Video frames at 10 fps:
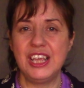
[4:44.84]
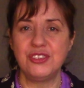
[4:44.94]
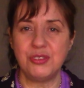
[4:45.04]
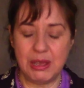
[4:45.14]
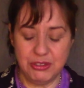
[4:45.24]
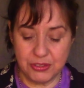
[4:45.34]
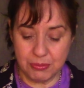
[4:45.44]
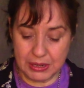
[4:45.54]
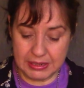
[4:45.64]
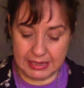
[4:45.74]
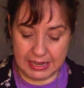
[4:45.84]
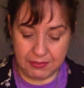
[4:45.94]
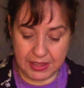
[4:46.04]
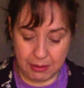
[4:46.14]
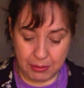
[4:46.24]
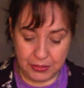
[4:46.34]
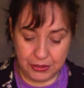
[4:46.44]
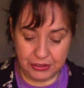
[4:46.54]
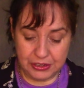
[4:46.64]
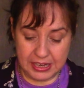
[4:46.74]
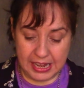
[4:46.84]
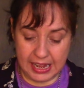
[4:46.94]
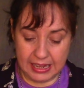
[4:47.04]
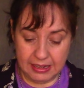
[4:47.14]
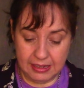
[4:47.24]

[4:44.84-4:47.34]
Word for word: So I just want to leave that with you today,